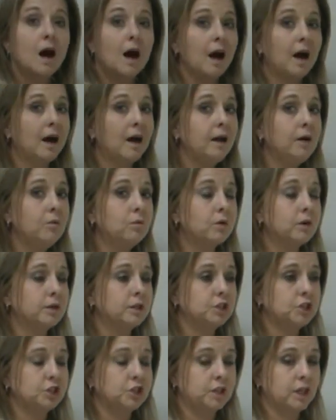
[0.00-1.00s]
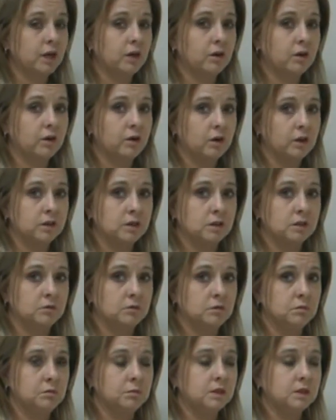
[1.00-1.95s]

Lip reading: I want to share across the room